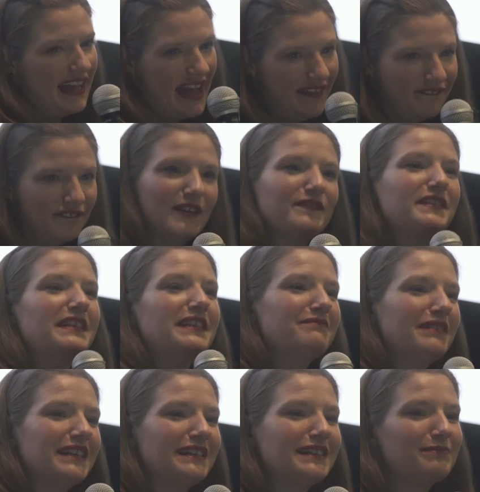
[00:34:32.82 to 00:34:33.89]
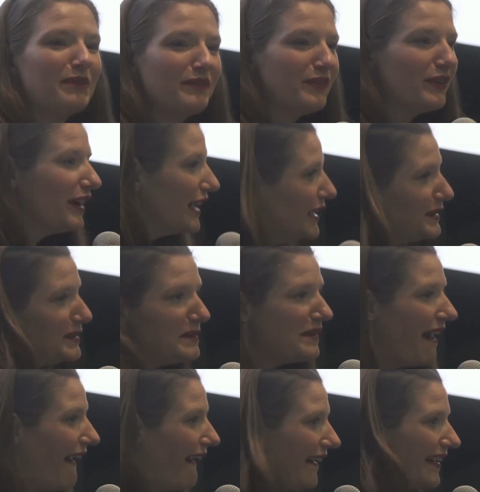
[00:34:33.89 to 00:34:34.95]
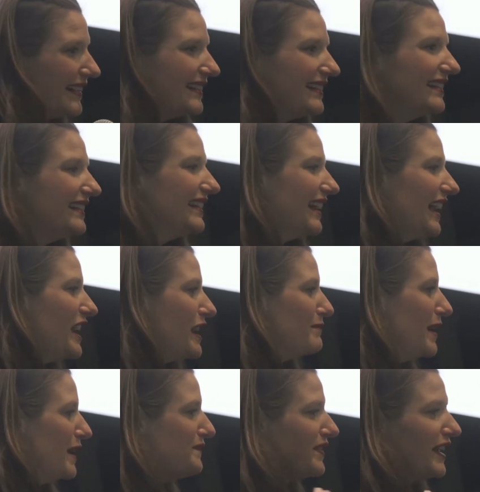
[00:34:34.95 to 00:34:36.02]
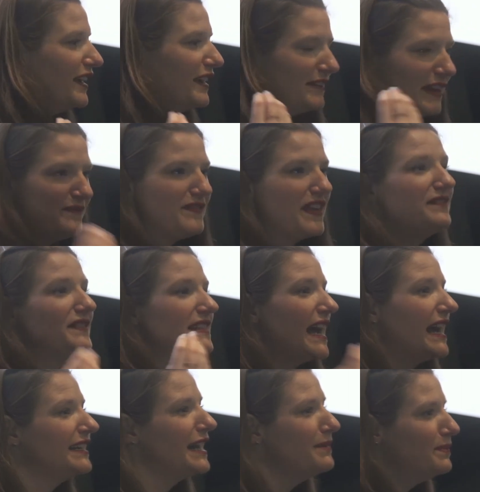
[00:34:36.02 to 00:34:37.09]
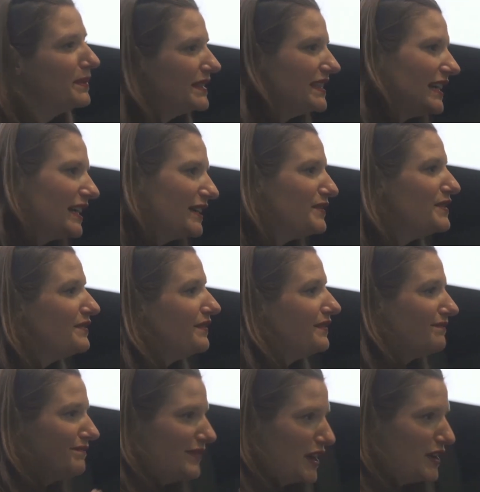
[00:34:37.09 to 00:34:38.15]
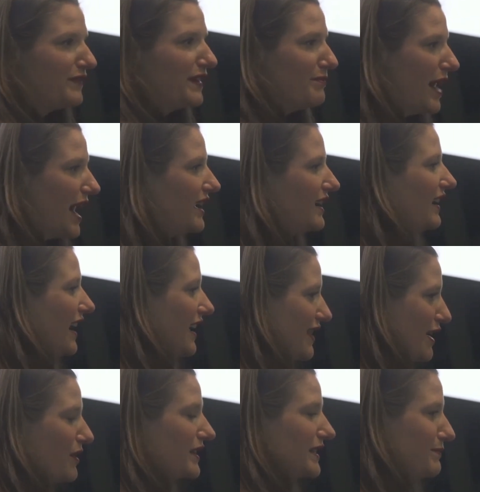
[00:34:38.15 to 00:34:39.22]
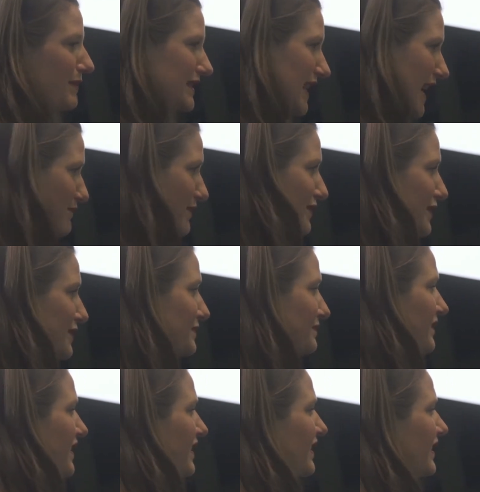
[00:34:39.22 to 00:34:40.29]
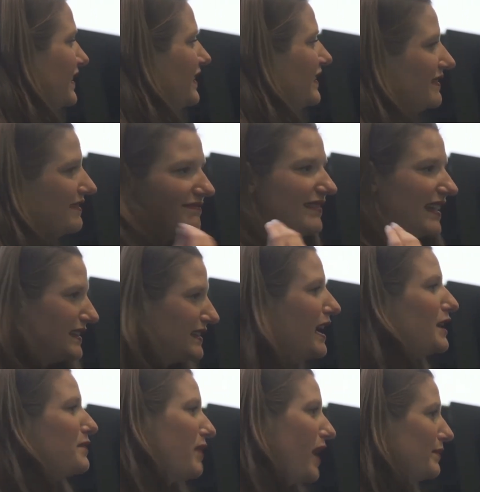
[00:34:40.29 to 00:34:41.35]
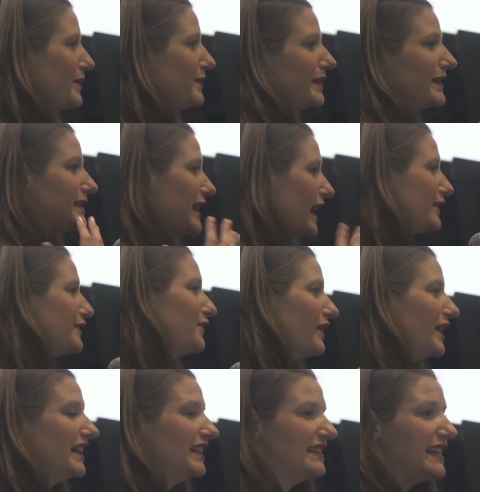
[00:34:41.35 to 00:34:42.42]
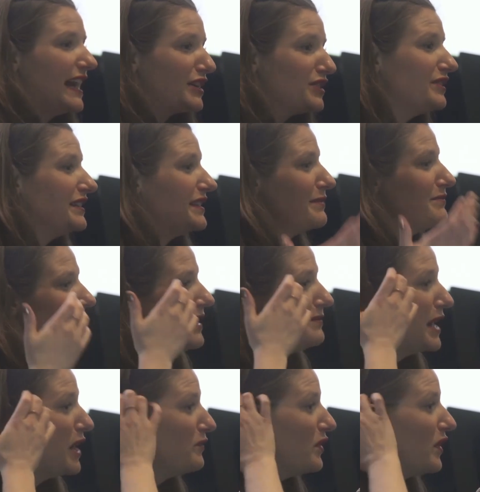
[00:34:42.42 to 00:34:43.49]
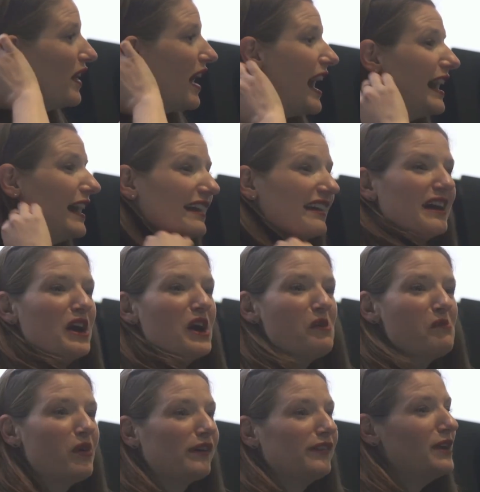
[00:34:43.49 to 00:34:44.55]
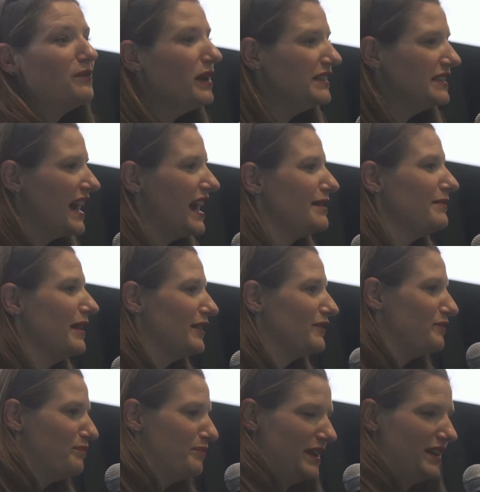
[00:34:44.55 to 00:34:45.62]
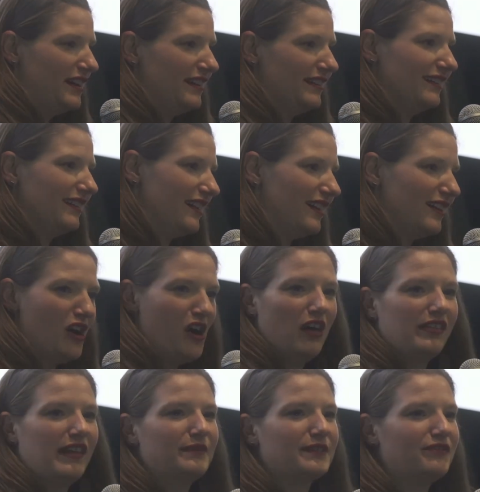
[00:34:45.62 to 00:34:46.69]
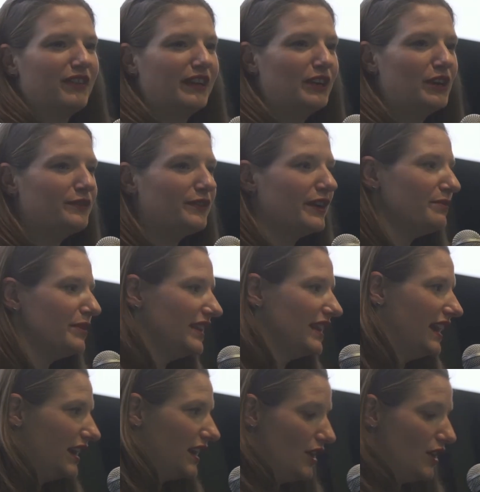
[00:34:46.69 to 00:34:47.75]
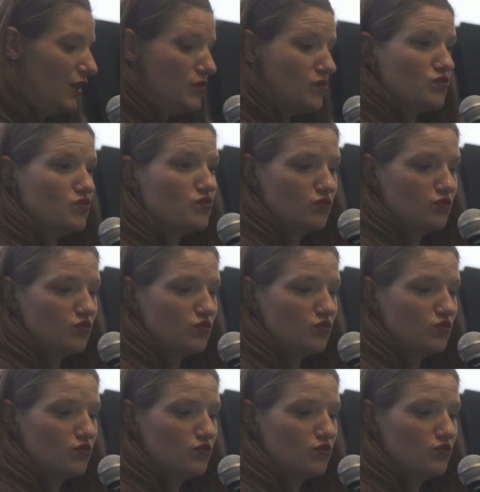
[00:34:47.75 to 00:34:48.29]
and 15 minutes before. It's okay. If they've signed up to give you their feedback and they want to spend time with you, that's not a problem. It's not annoying. It's actually sometimes helpful. I more than one time have been on a call that was running over and been like, oh,